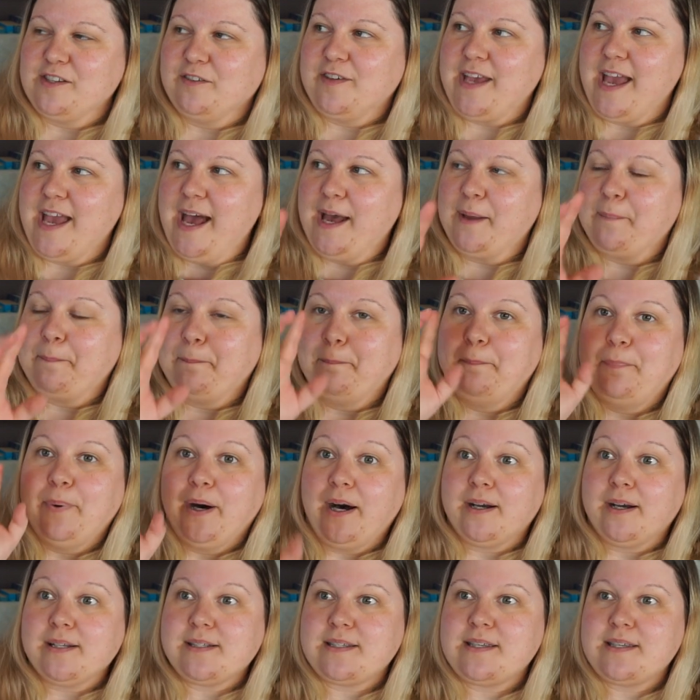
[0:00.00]
yet,
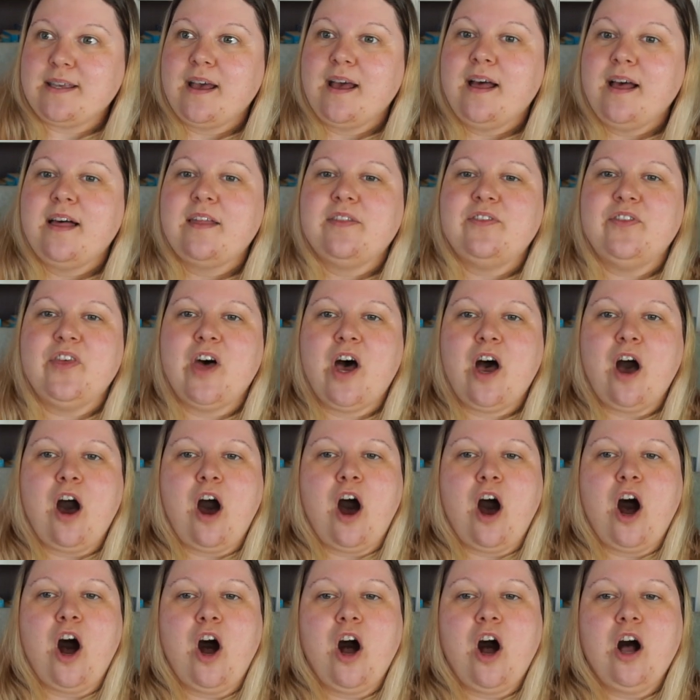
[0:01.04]
but there
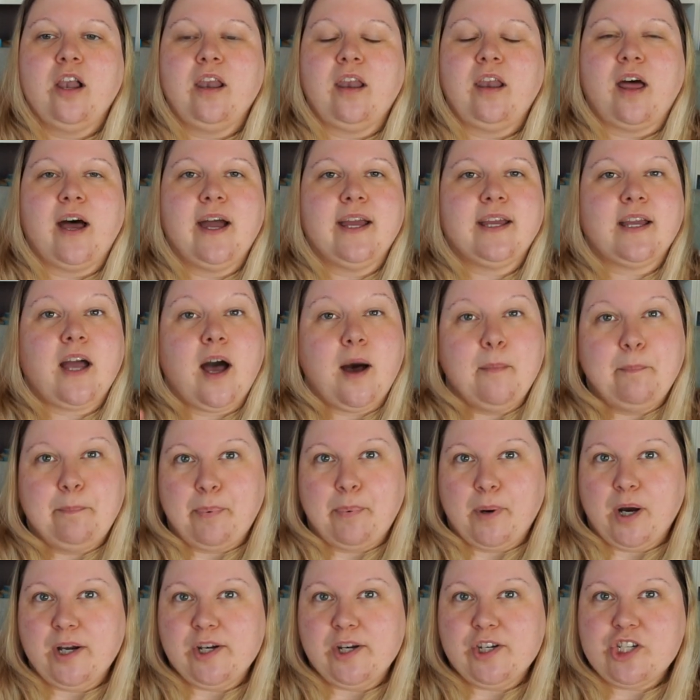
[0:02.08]
are like a
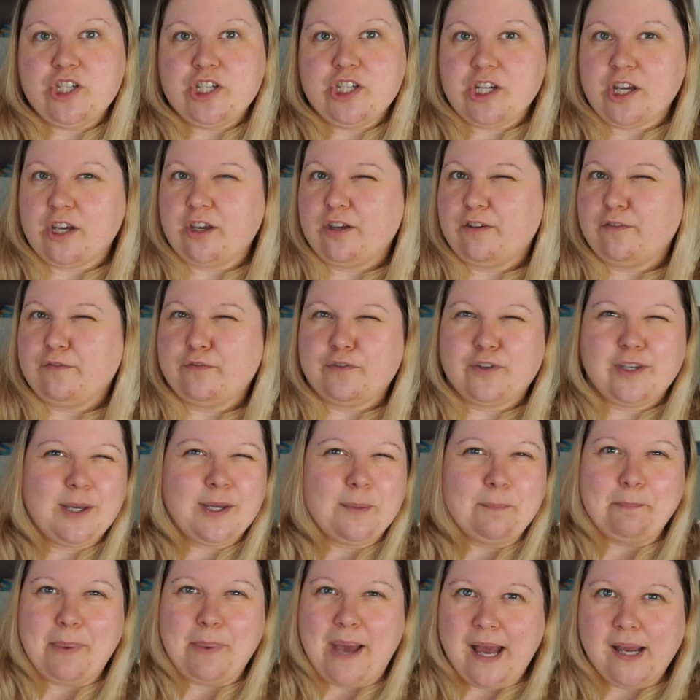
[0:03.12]
bunch of
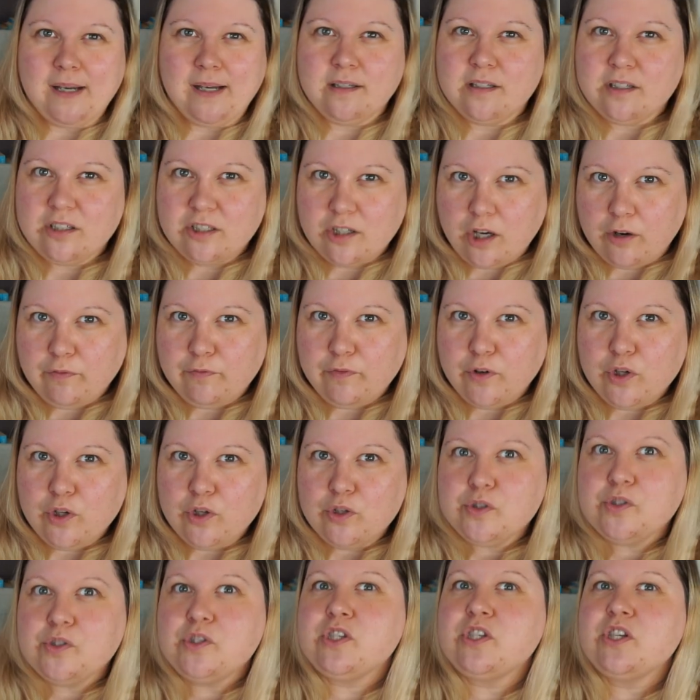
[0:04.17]
companion
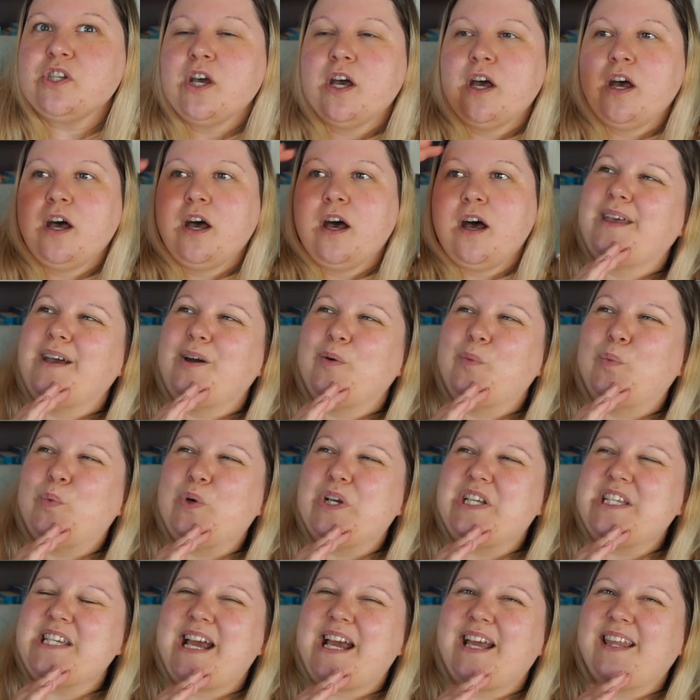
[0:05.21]
novels
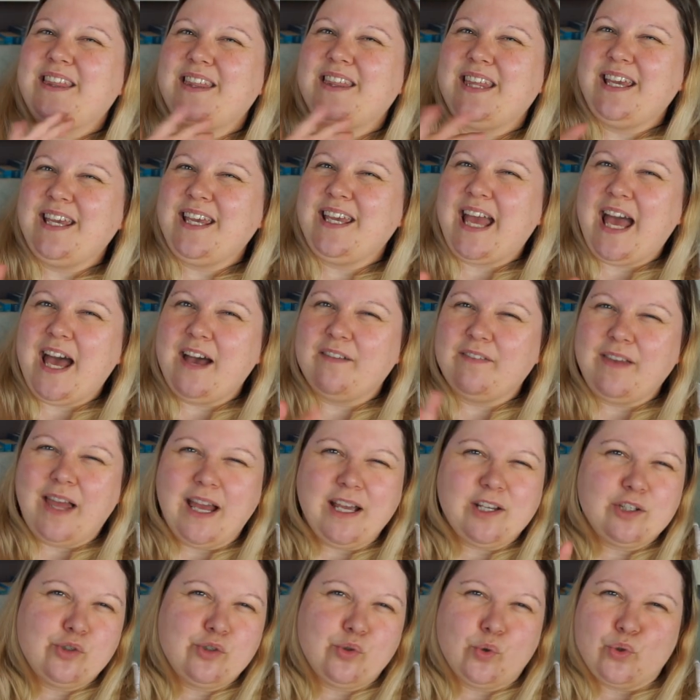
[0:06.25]
which I think have
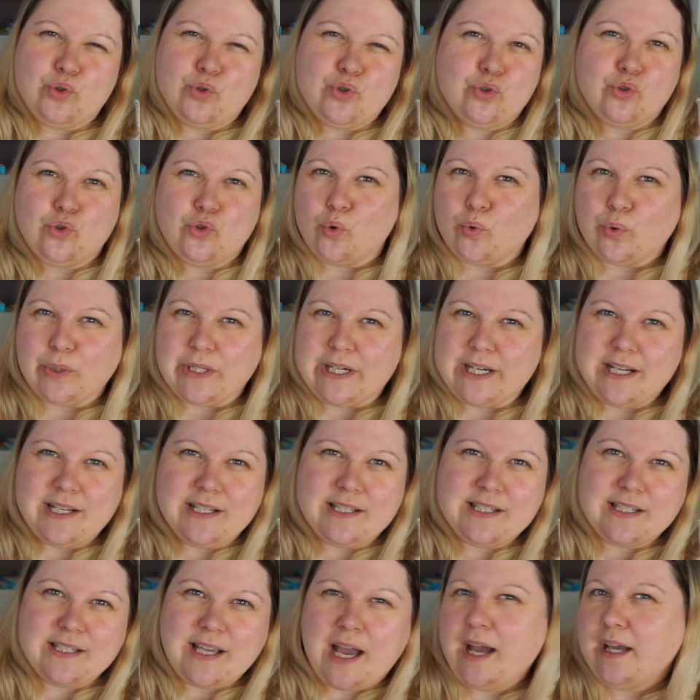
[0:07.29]
like short
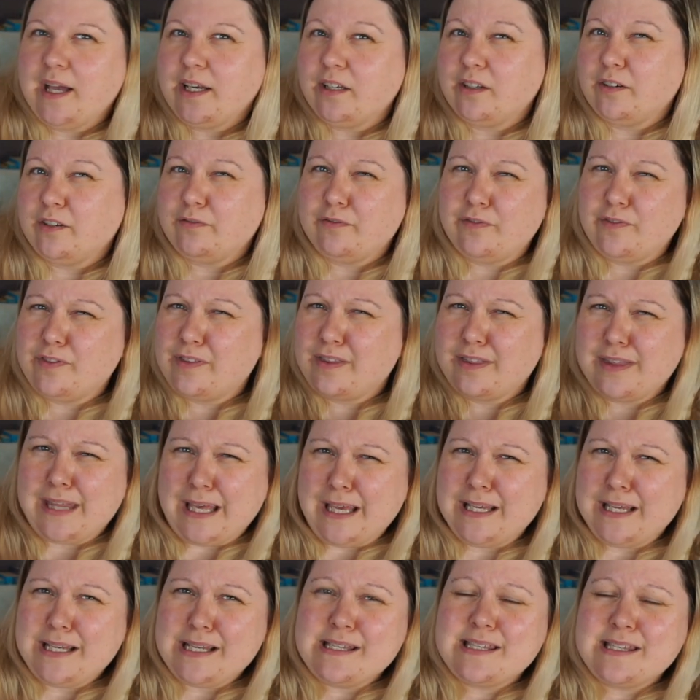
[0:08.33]
stories kind of
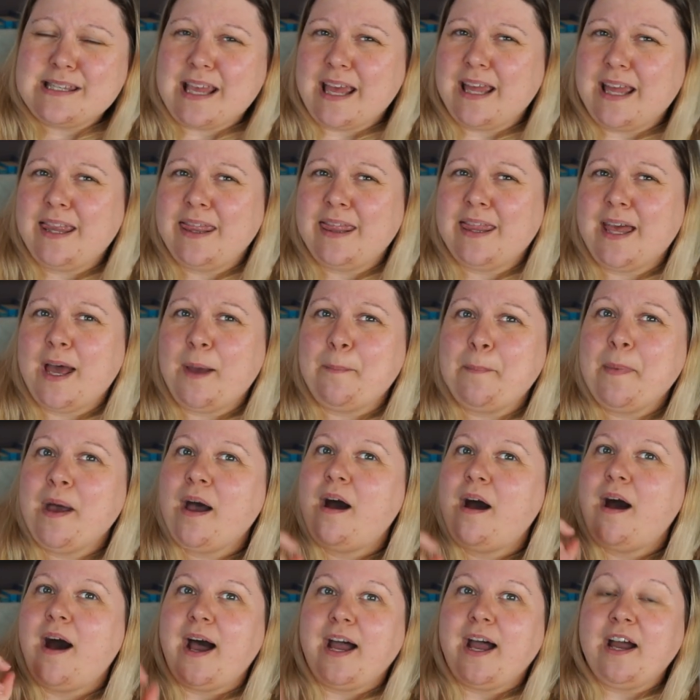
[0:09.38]
things in them.
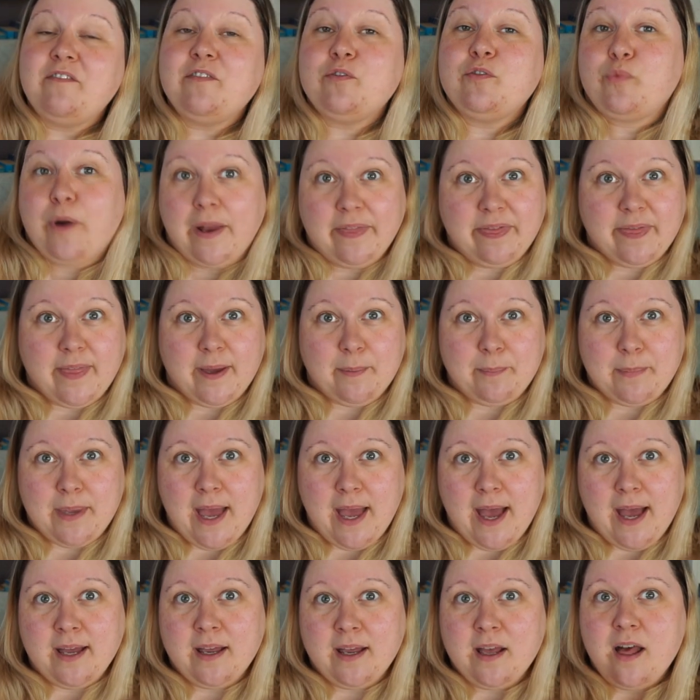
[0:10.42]
I haven't read them
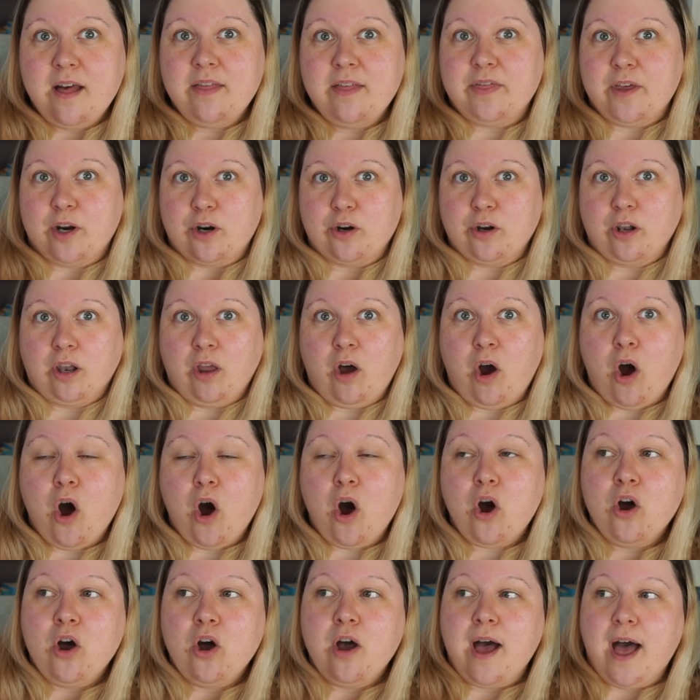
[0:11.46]
yet. There are a
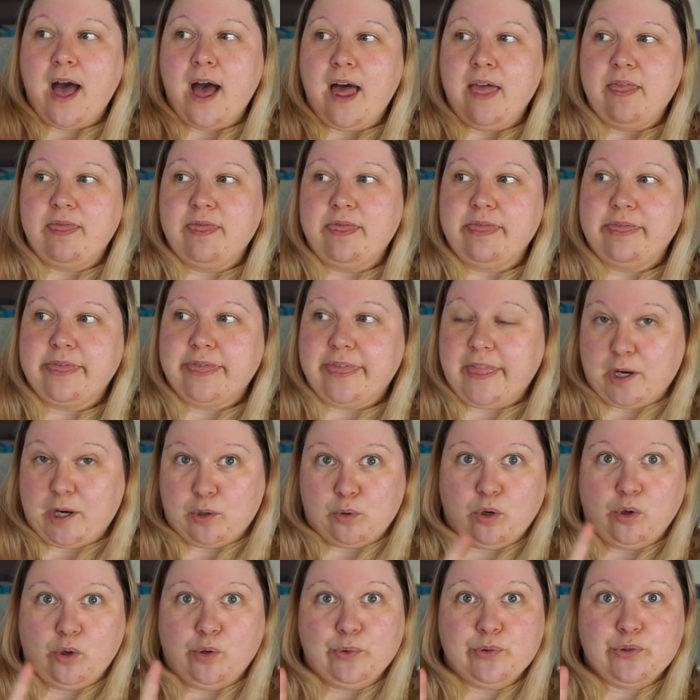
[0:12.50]
lot and they're
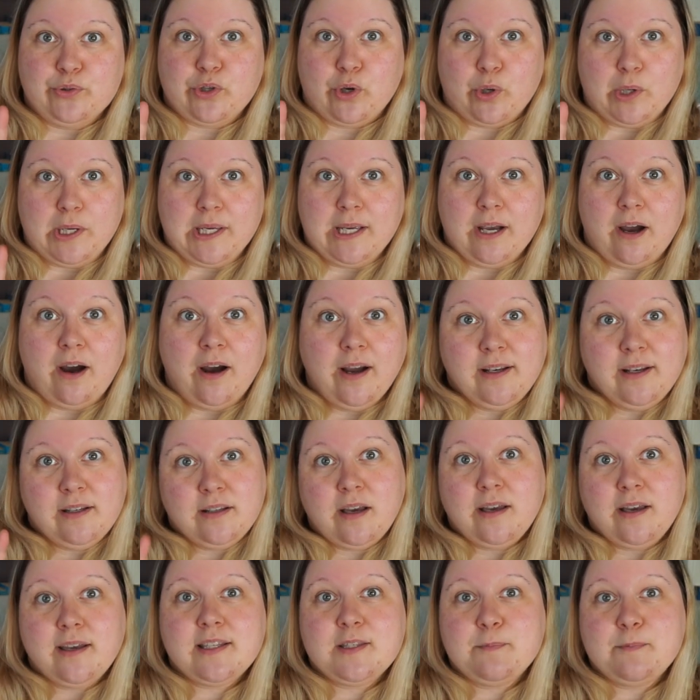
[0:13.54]
also kind of
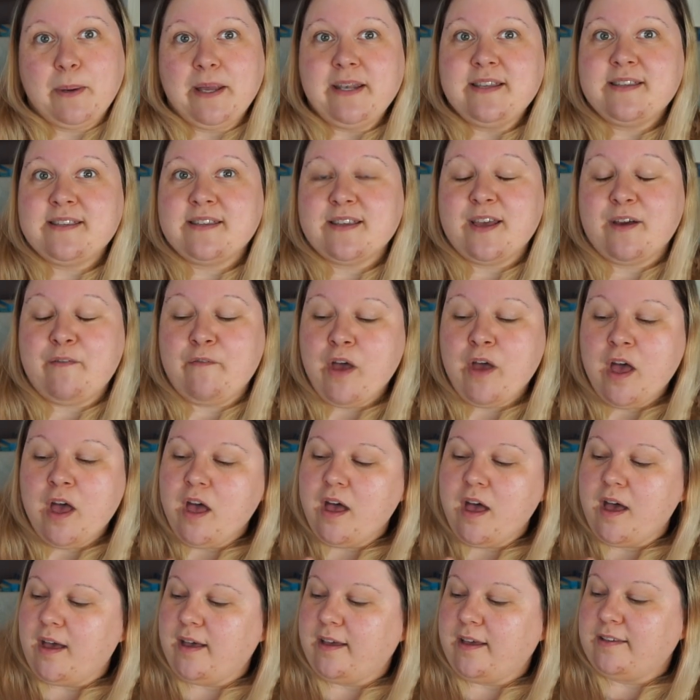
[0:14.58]
expensive.
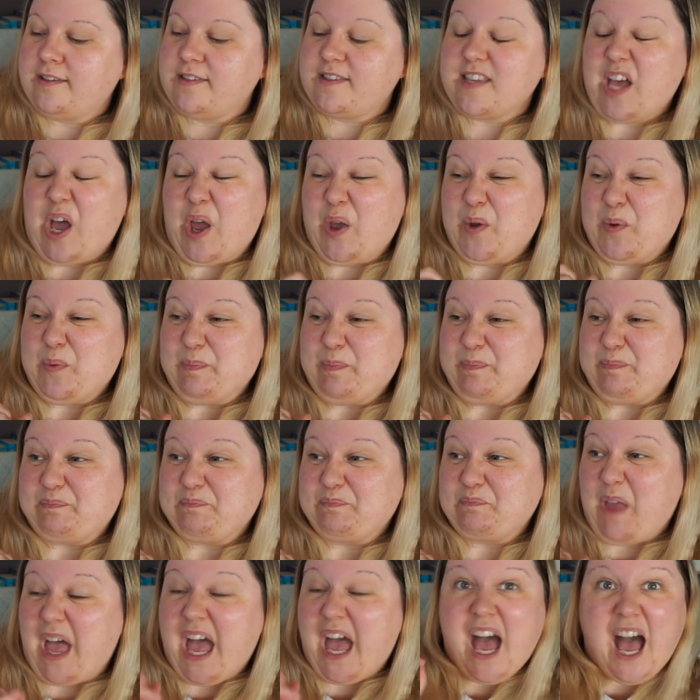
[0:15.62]
Uh, so I
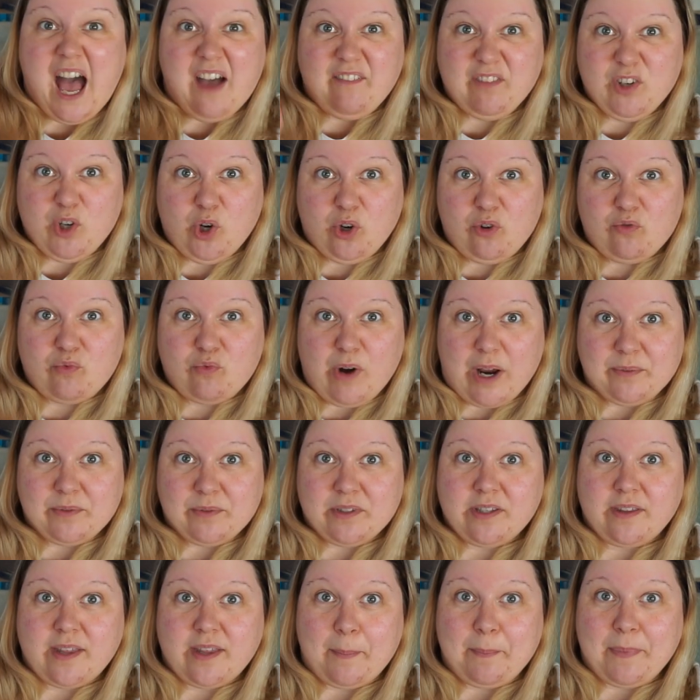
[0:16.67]
haven't gotten around
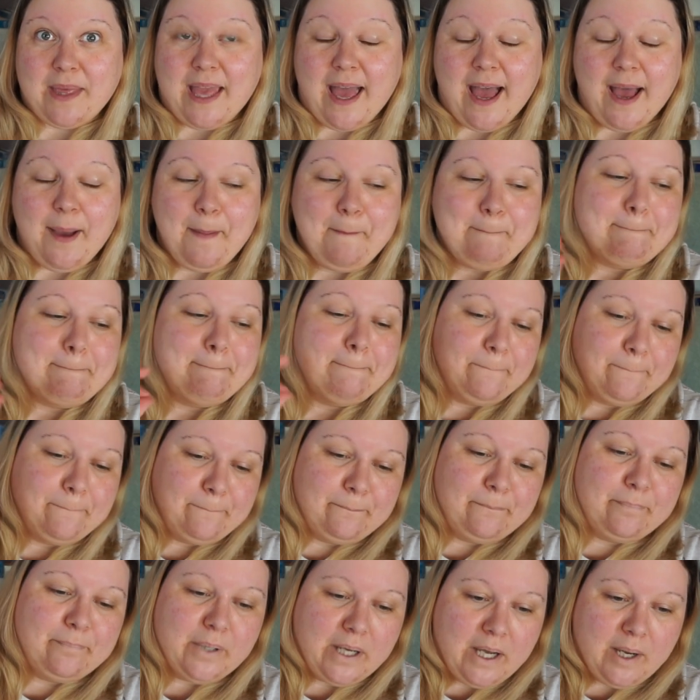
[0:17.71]
to them yet,
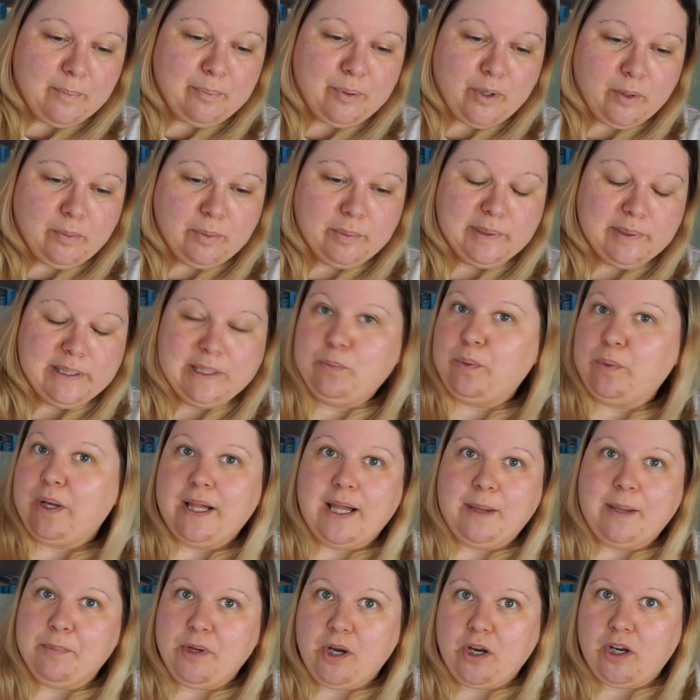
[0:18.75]
but I probably will.
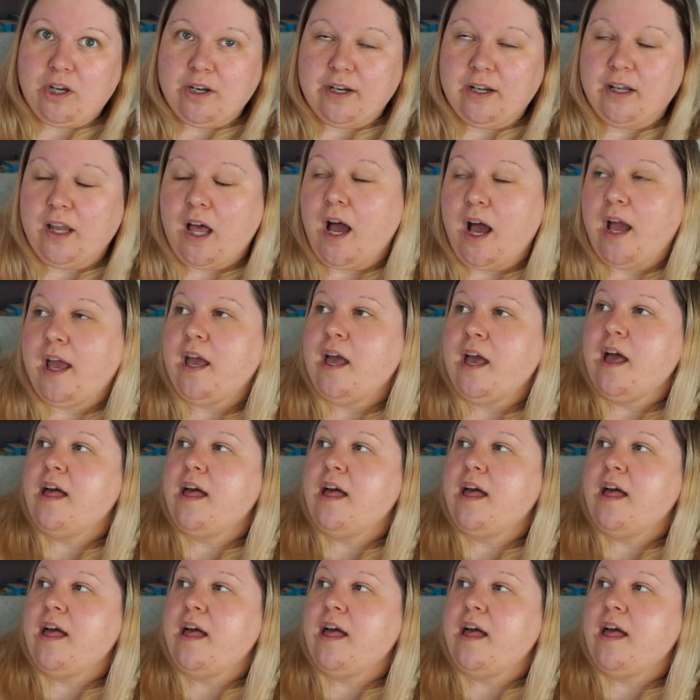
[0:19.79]
I'm not going to lie.